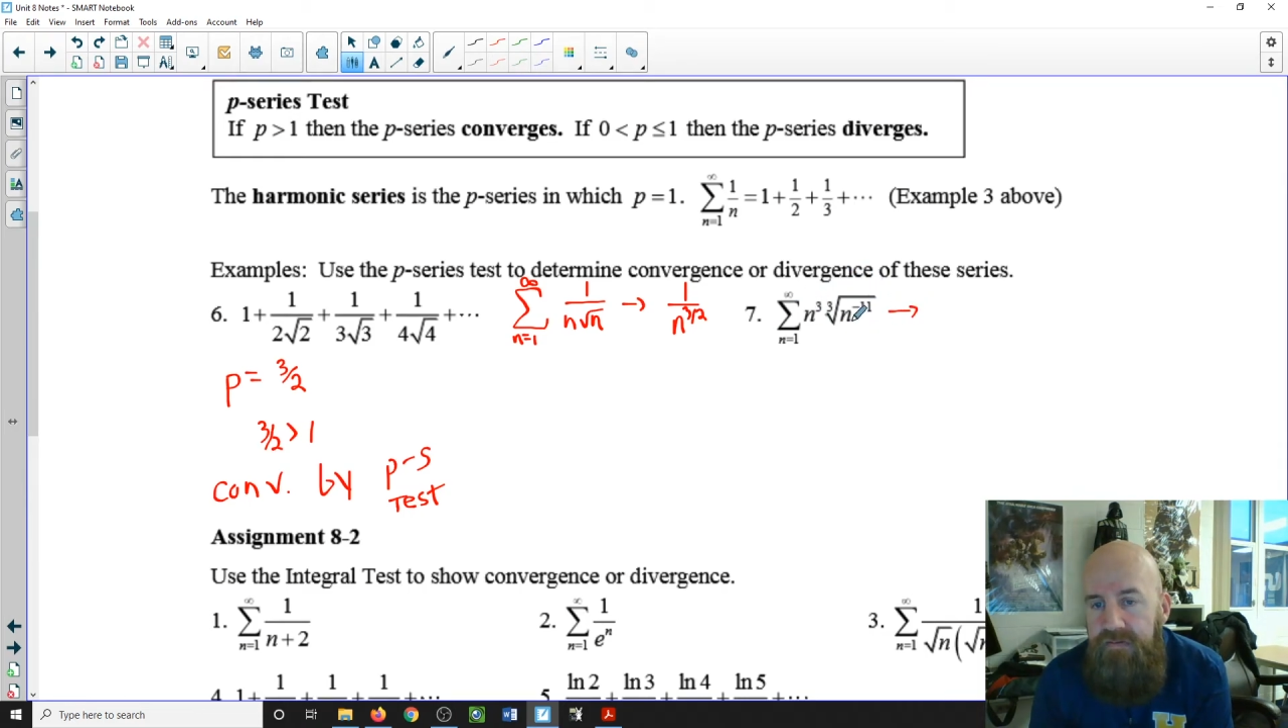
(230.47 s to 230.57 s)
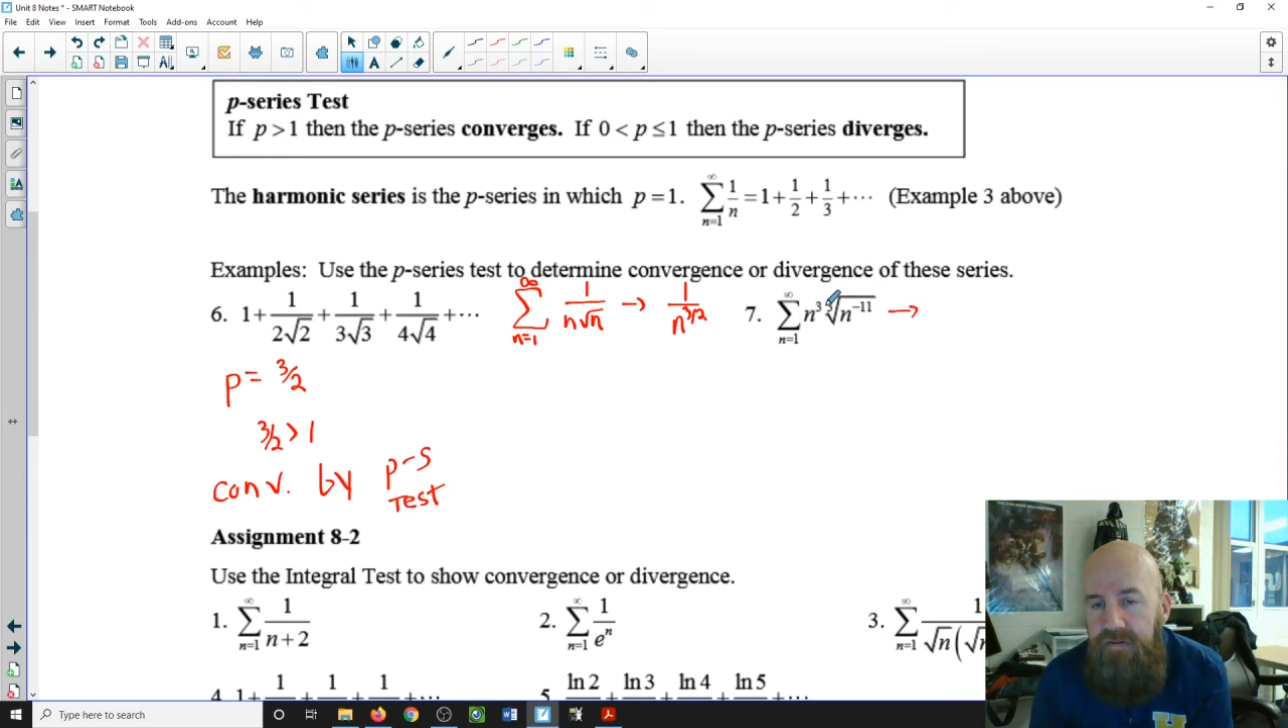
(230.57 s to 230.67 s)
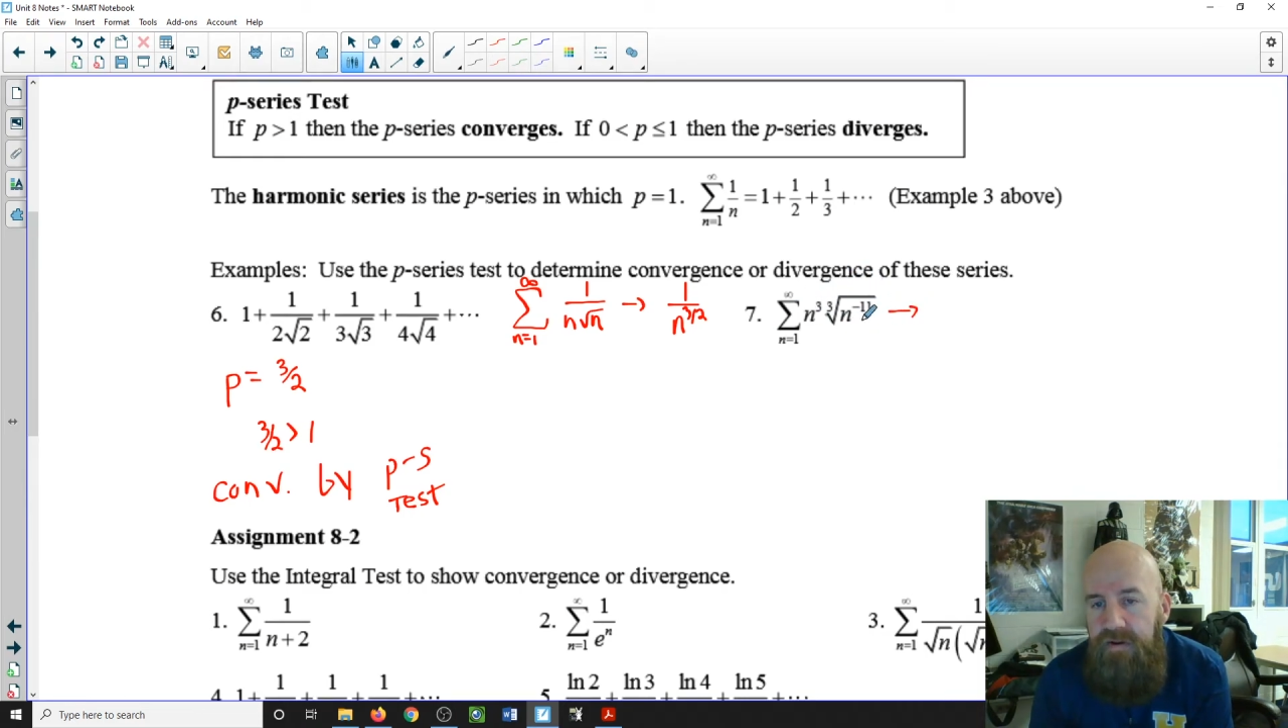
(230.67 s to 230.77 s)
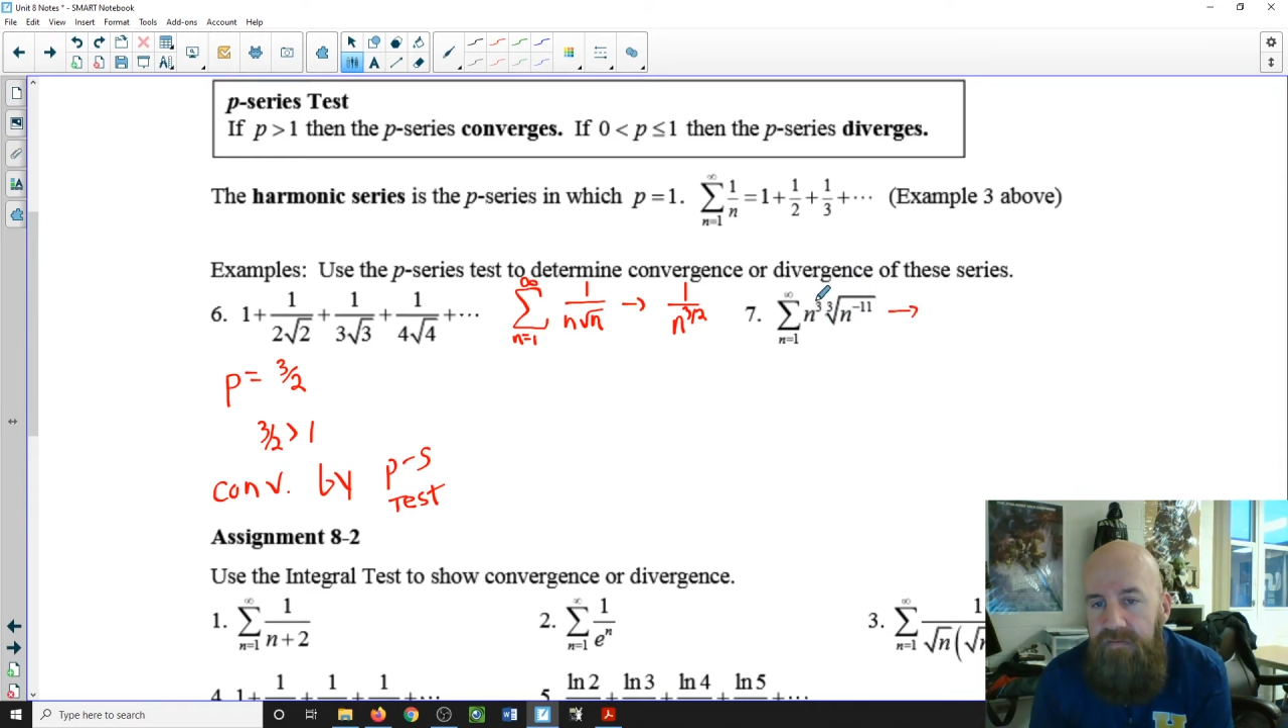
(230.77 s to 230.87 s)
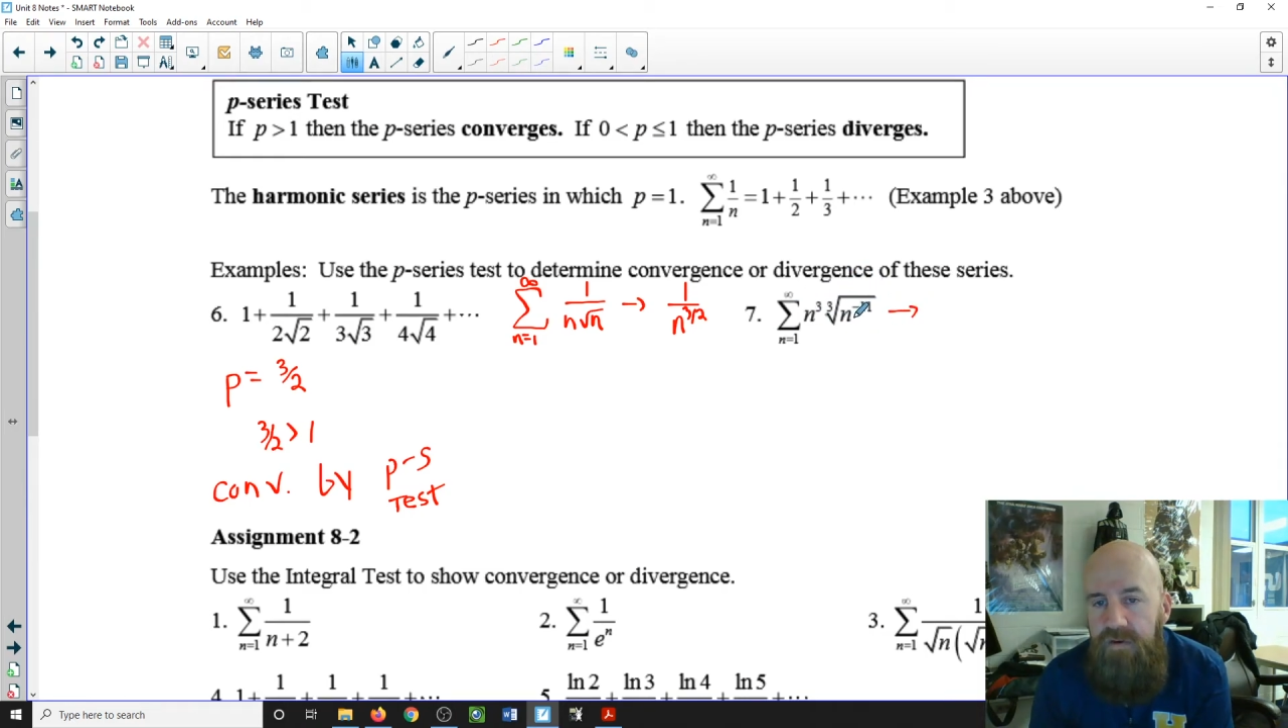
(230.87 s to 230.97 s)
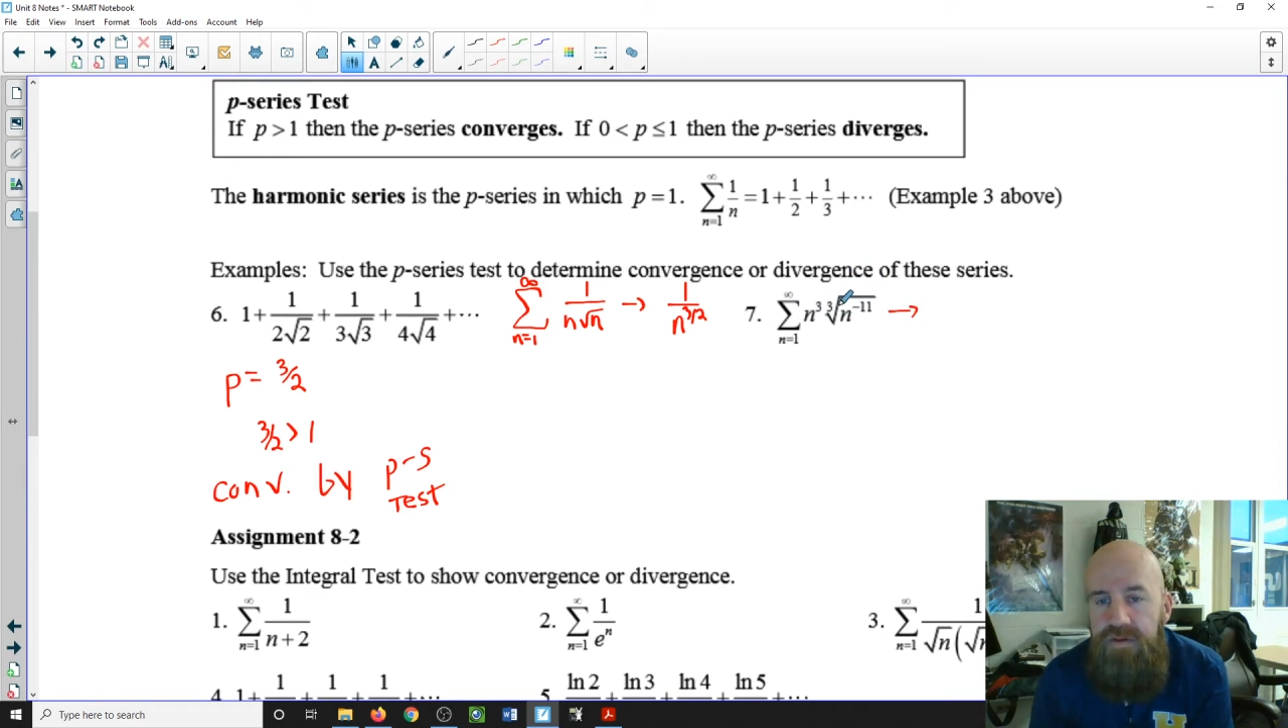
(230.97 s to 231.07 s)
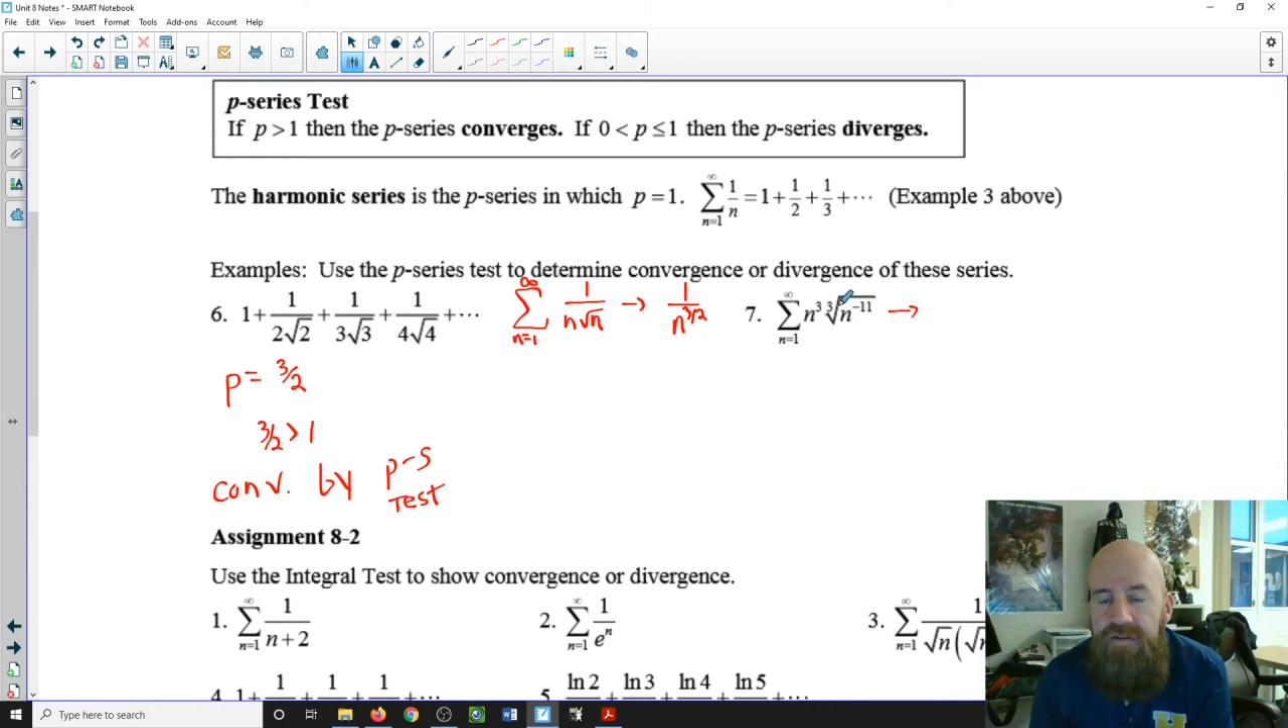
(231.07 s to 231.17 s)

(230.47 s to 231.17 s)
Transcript: convert